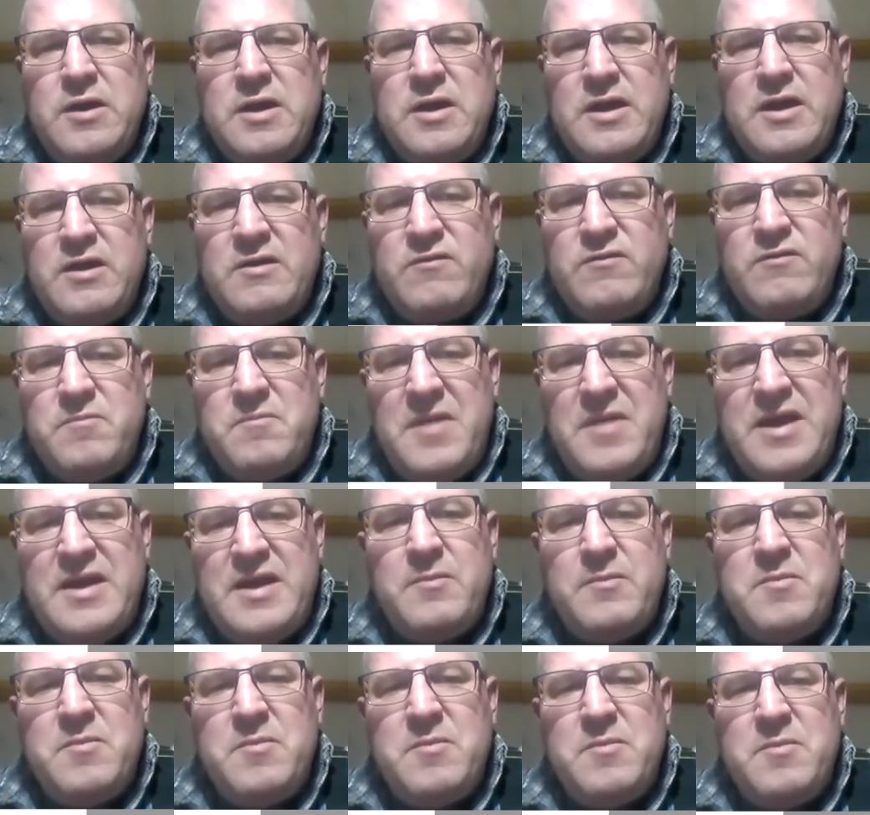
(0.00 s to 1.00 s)
It's
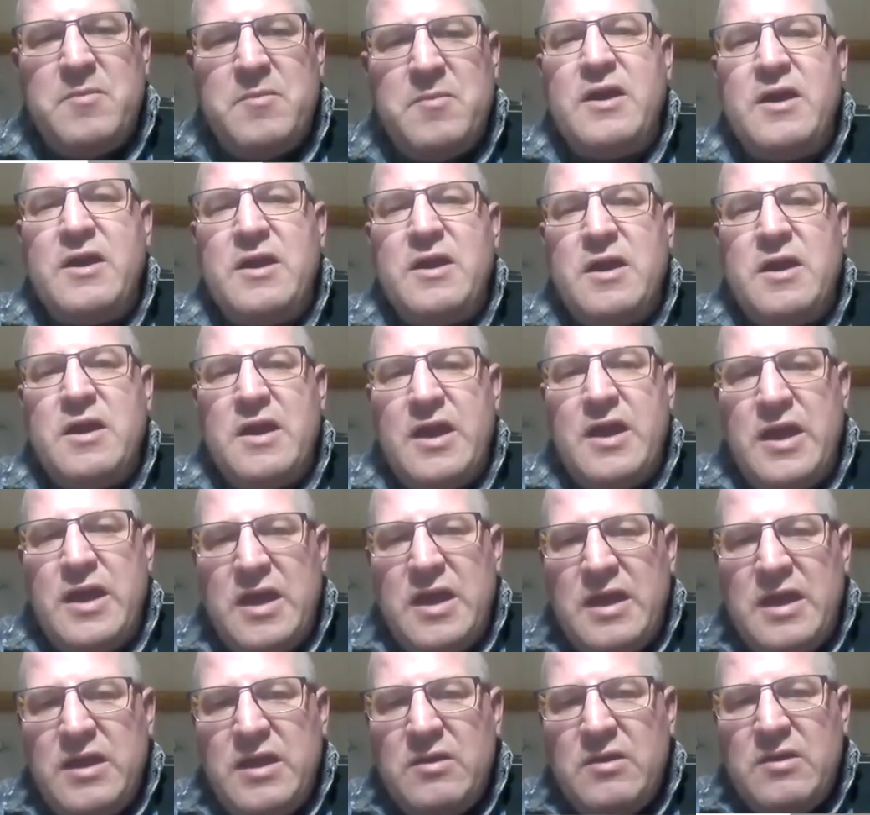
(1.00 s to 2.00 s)
many
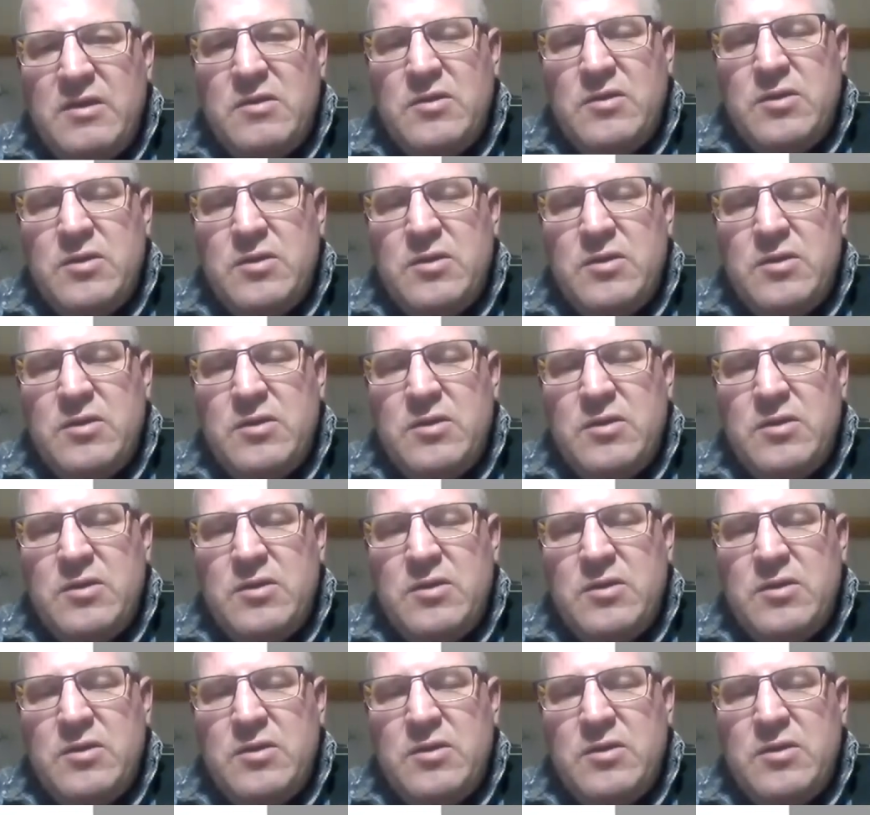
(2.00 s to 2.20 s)
fungi